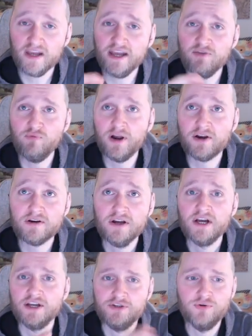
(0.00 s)
and where
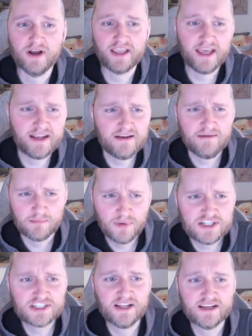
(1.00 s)
you, again,
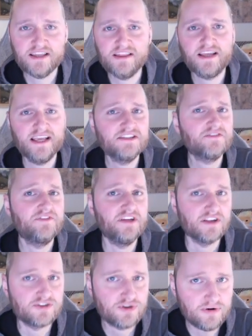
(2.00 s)
much like in the case of the
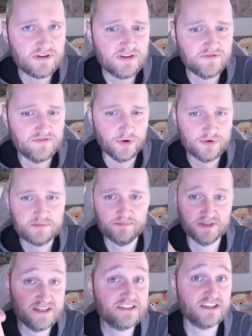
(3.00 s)
alternative vote,
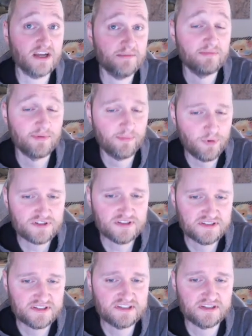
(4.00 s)
but this time in a proportional
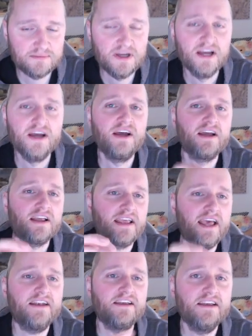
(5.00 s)
system,
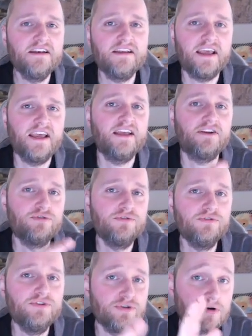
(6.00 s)
can indicate
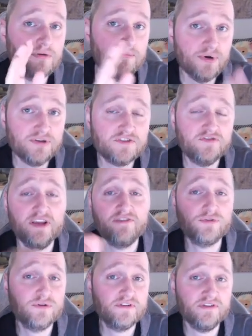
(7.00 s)
who your most
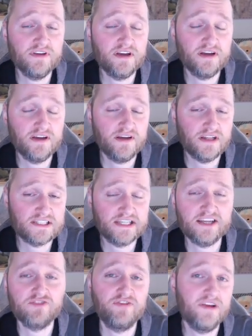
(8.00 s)
favorite,
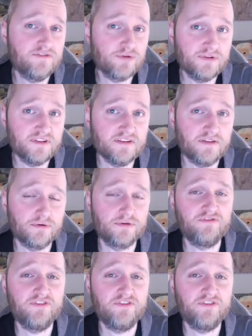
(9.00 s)
second favorite, third